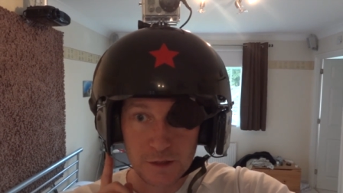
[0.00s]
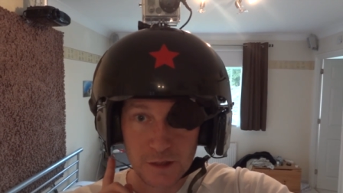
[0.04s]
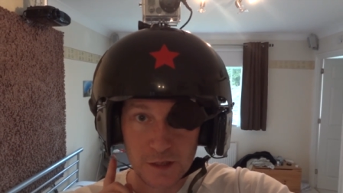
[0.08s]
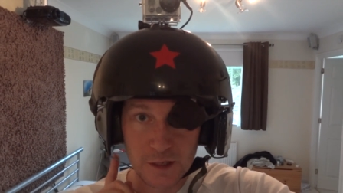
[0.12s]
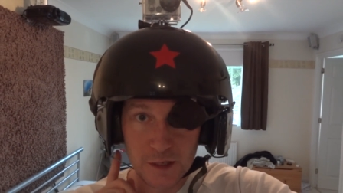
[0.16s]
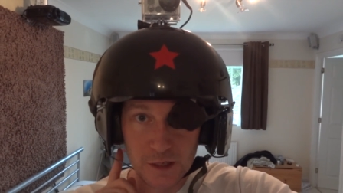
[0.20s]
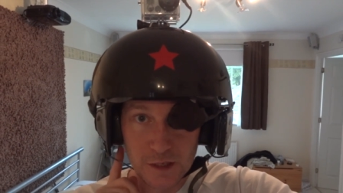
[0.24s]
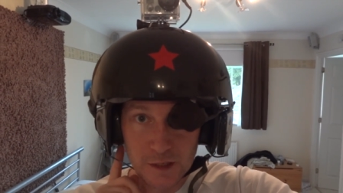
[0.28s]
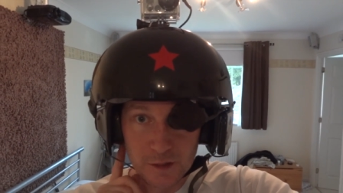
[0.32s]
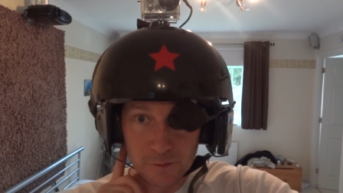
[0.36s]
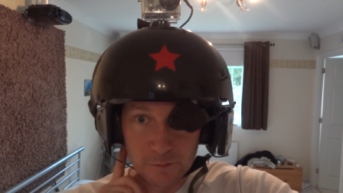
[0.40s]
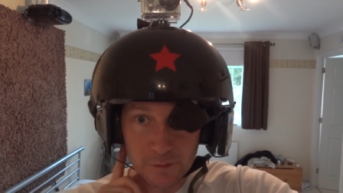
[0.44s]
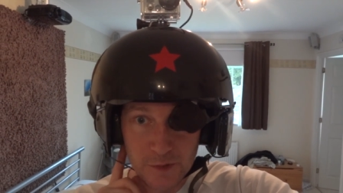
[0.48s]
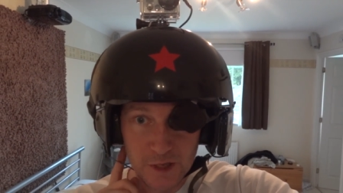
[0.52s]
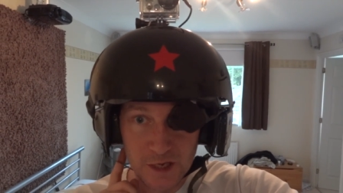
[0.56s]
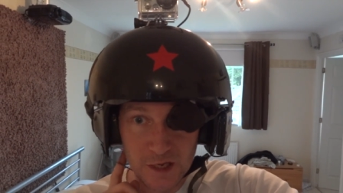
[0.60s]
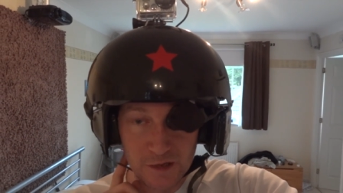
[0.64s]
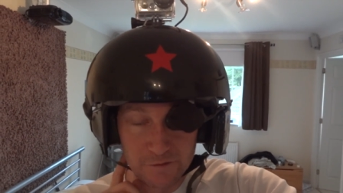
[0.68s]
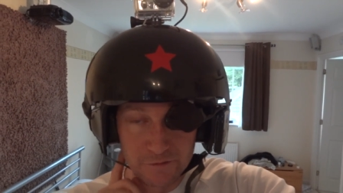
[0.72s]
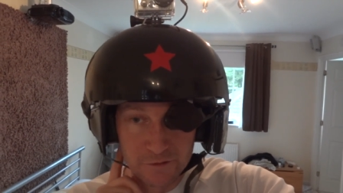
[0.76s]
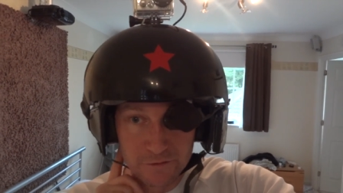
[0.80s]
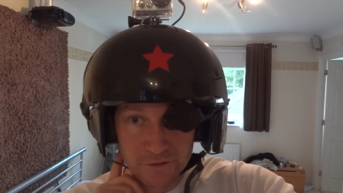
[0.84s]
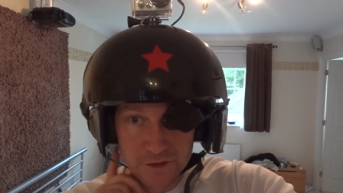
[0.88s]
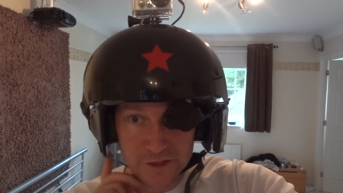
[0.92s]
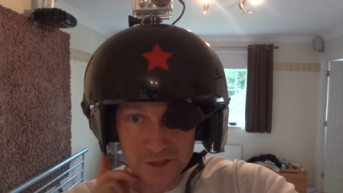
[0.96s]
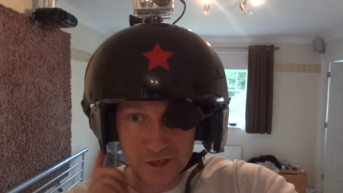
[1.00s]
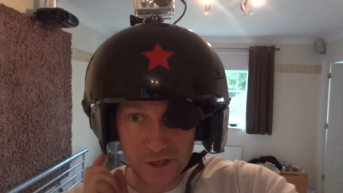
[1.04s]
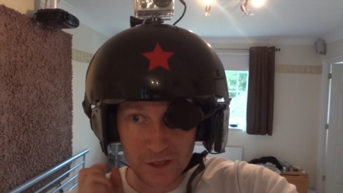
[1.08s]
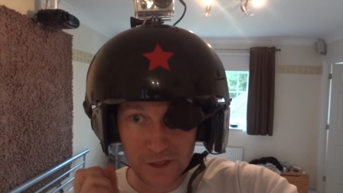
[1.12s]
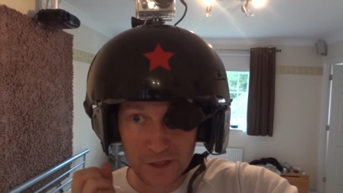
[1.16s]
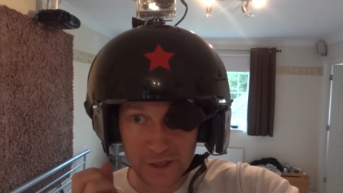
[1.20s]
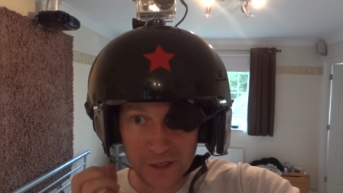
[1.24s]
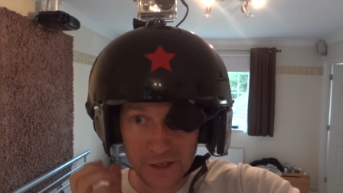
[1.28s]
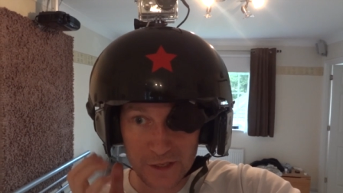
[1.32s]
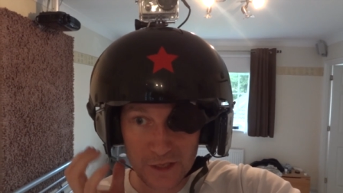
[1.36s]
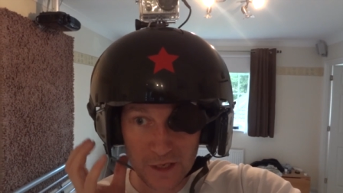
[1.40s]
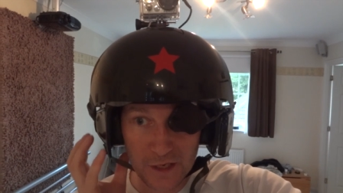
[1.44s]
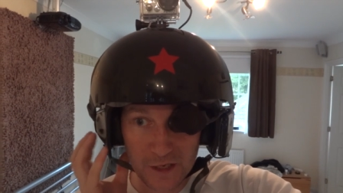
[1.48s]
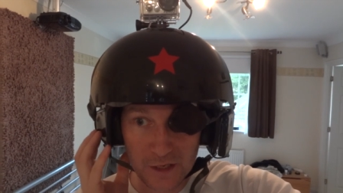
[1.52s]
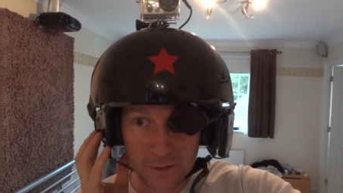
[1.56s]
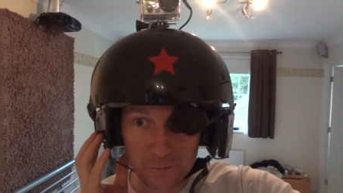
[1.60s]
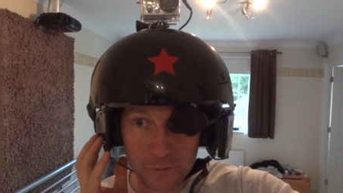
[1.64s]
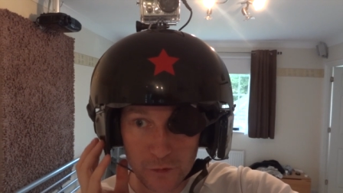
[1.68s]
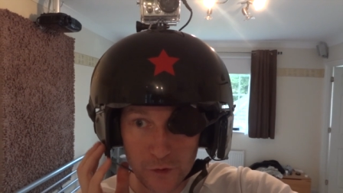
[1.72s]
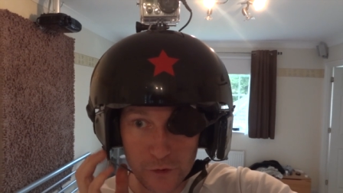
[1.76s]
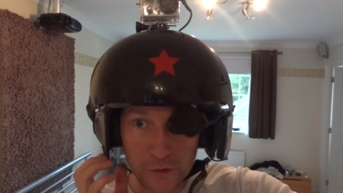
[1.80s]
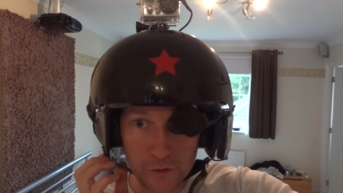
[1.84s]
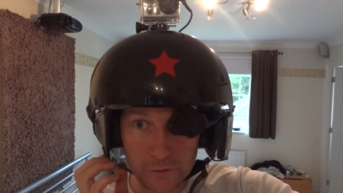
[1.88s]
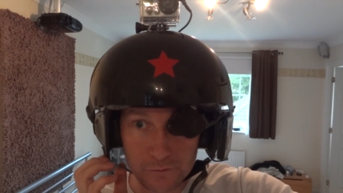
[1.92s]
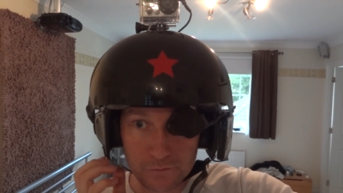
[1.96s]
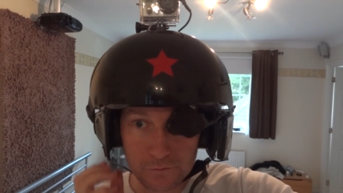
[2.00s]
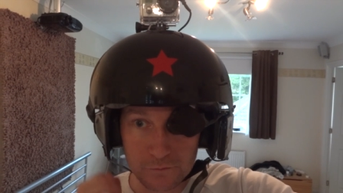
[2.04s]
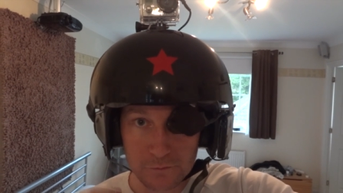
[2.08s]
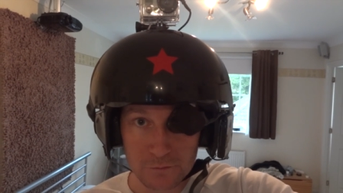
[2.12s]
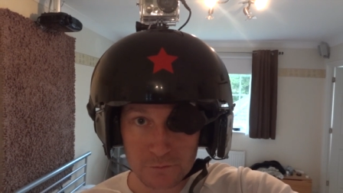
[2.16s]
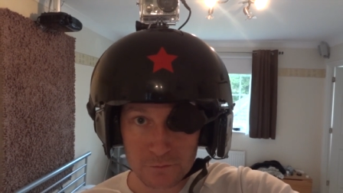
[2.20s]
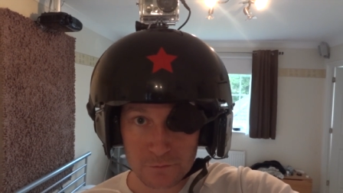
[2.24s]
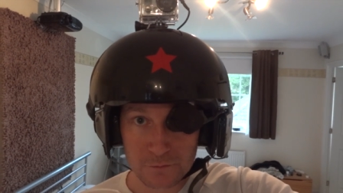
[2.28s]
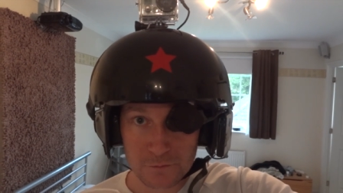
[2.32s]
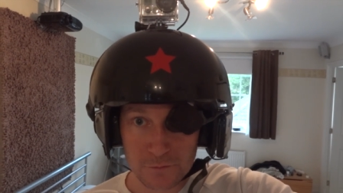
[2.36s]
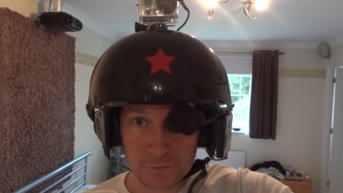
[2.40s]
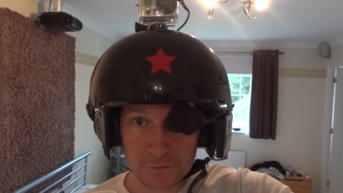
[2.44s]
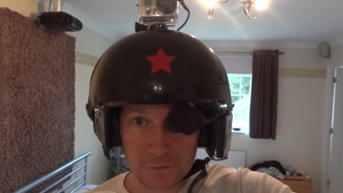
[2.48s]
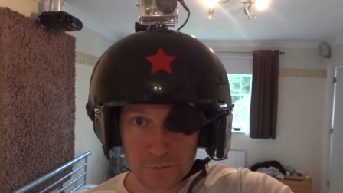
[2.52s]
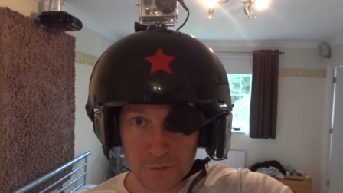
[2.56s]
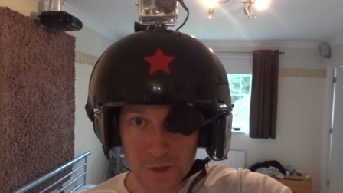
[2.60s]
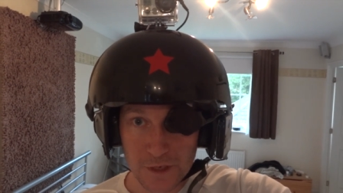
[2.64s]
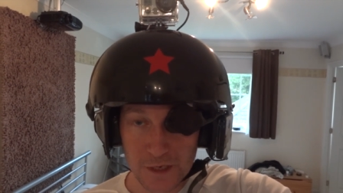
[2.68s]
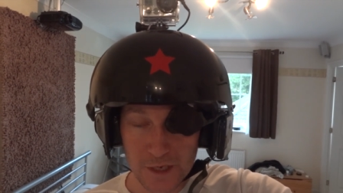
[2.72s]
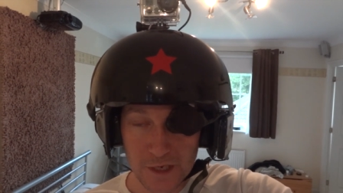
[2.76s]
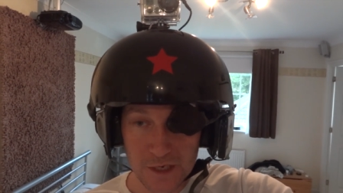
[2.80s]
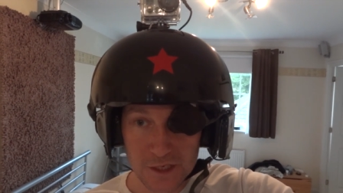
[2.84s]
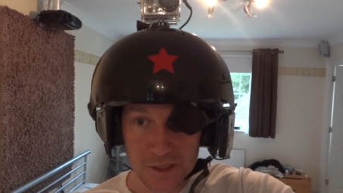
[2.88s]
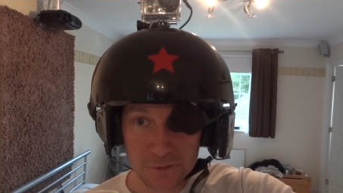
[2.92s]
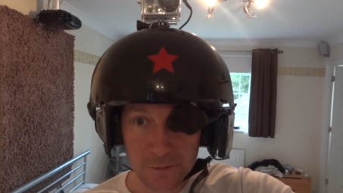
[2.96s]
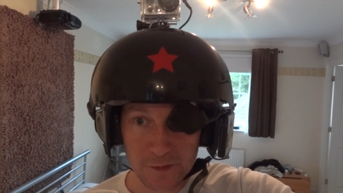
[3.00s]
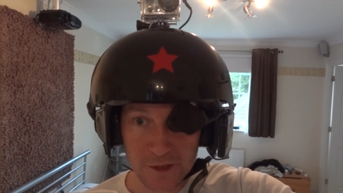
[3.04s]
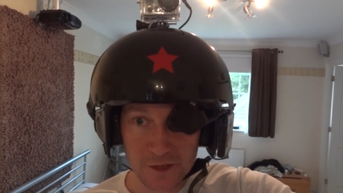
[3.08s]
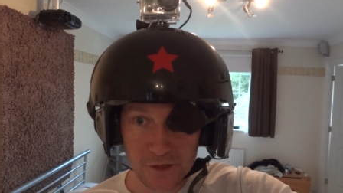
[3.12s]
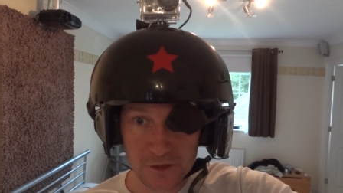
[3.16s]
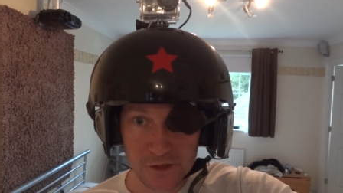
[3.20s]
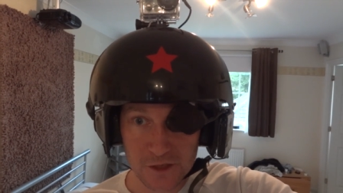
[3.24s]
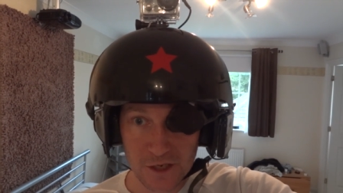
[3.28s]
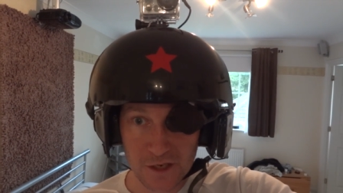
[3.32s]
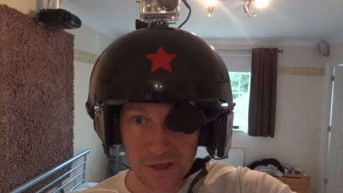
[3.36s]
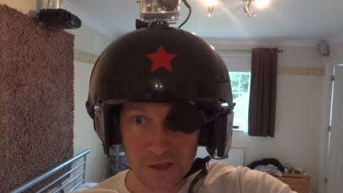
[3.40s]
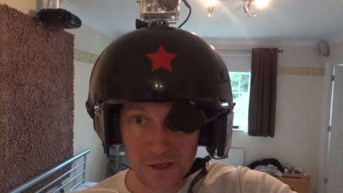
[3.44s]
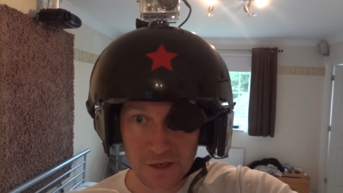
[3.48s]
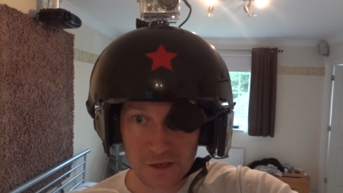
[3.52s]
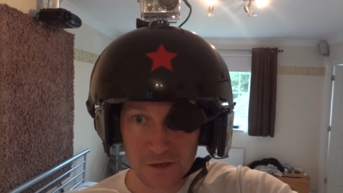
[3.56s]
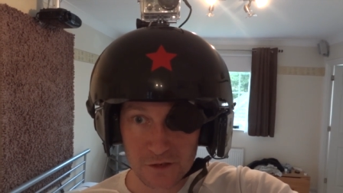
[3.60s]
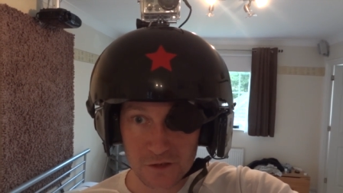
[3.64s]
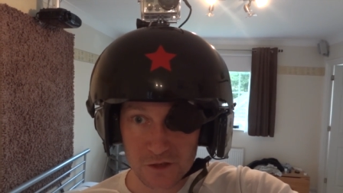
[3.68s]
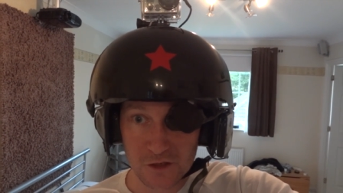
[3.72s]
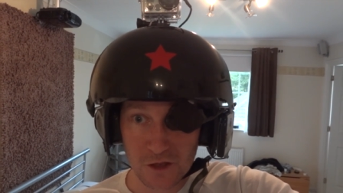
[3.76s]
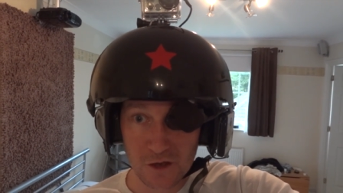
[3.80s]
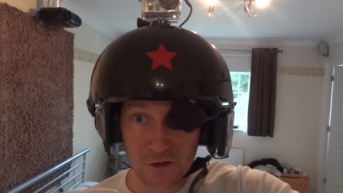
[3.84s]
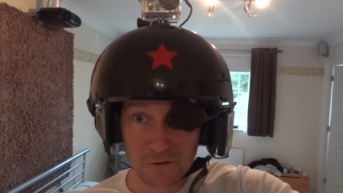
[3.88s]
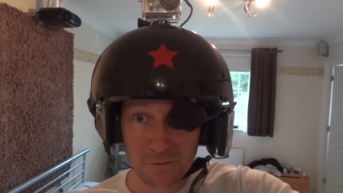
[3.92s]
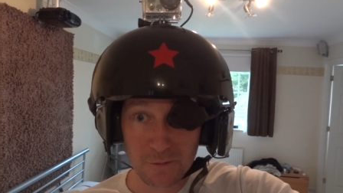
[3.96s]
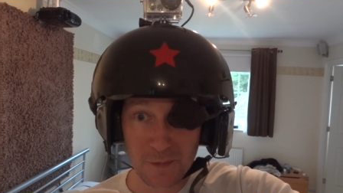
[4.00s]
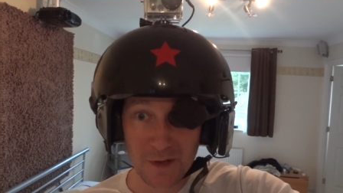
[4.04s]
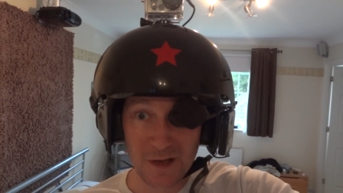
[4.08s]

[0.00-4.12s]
Um, but I have a facility that I can put uh, speakers in there and stuff.